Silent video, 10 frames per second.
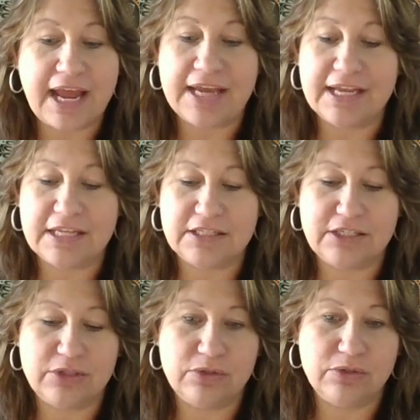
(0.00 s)
I get
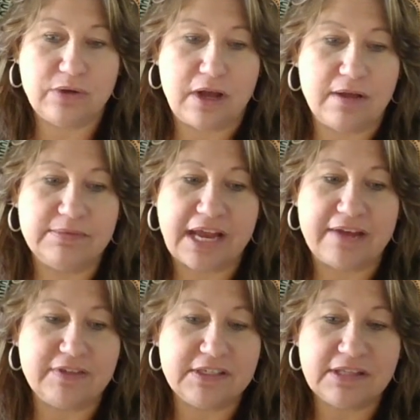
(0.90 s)
to
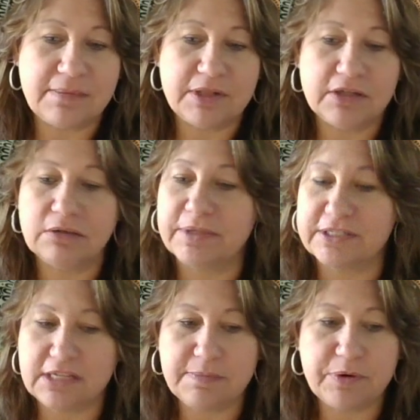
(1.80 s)
dive into them a little
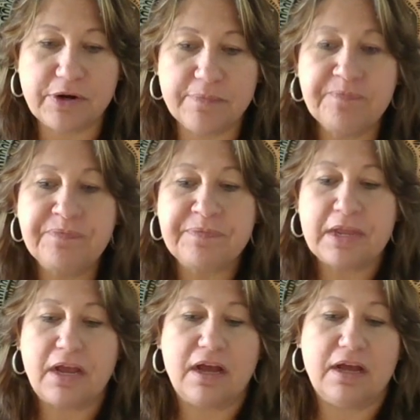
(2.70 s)
bit deeper.
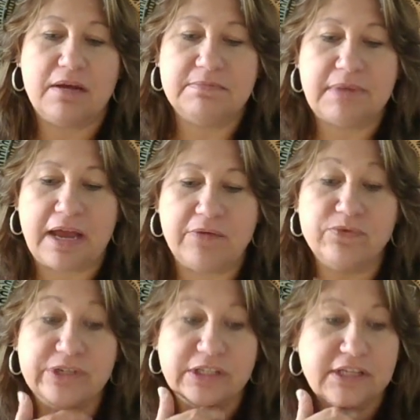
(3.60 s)
I
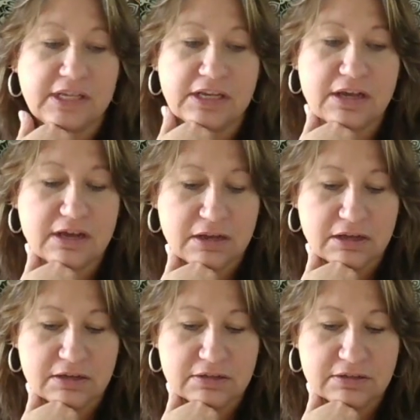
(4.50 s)
really
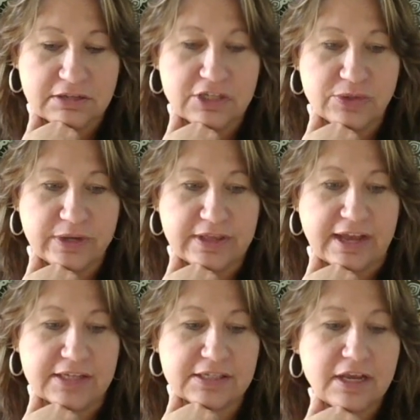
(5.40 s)
enjoy
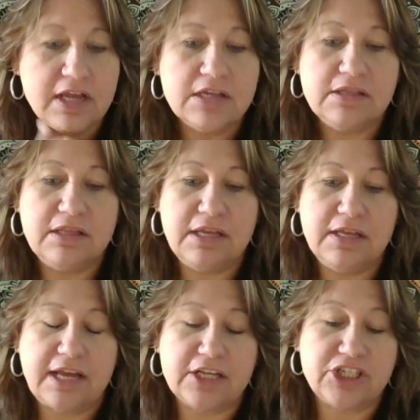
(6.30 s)
that.
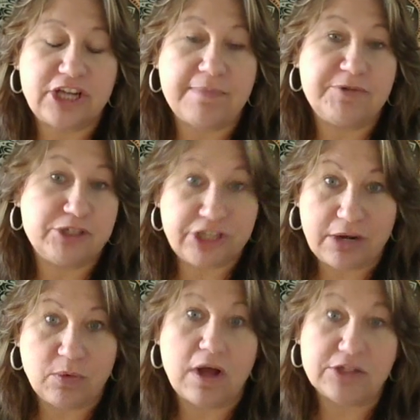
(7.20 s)
The next chapter,
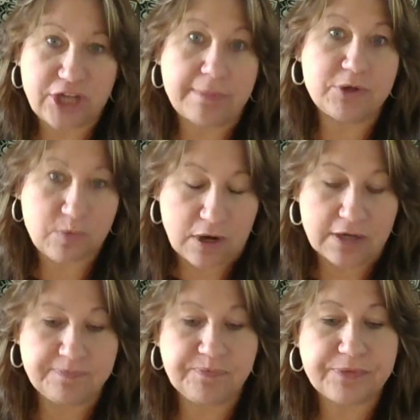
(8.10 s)
well, chapter
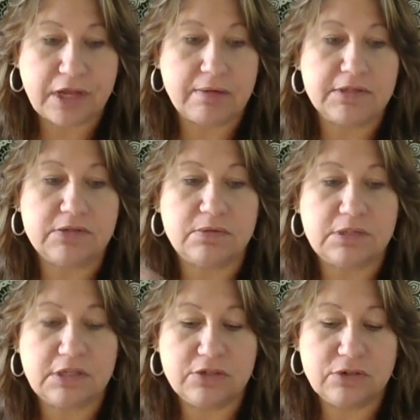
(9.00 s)
one, this
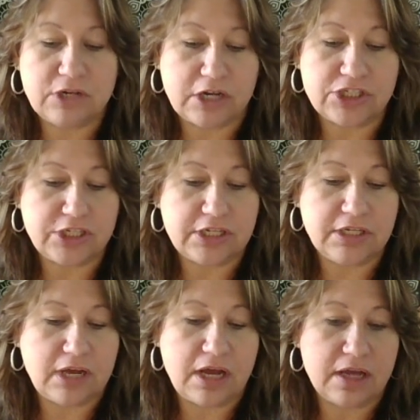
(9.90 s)
was the
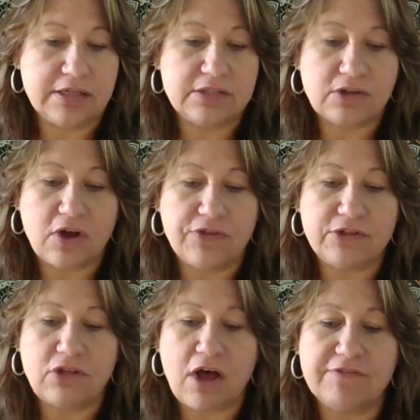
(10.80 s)
introduction, is called
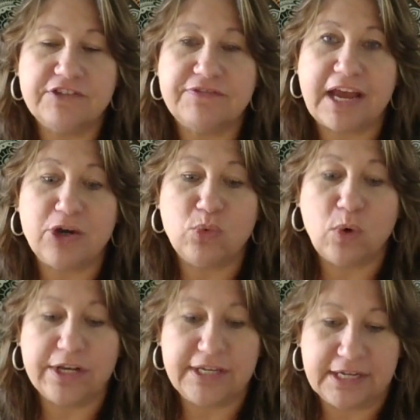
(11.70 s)
The Law of Divine
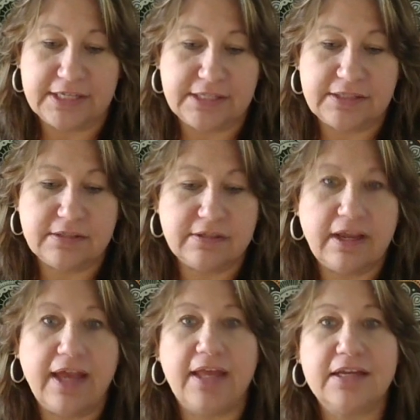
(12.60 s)
Oneness.
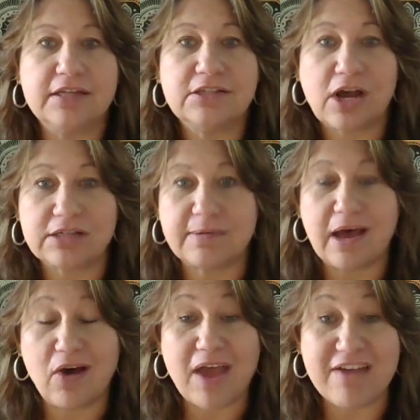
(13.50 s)
And it talks
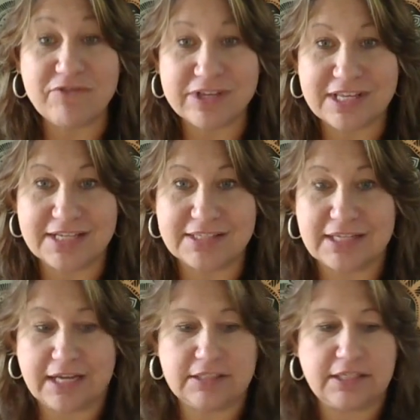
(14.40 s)
about how everything is
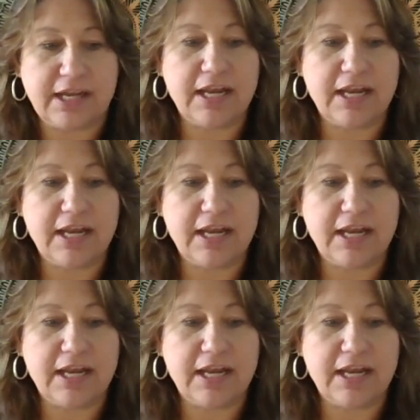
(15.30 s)
connected.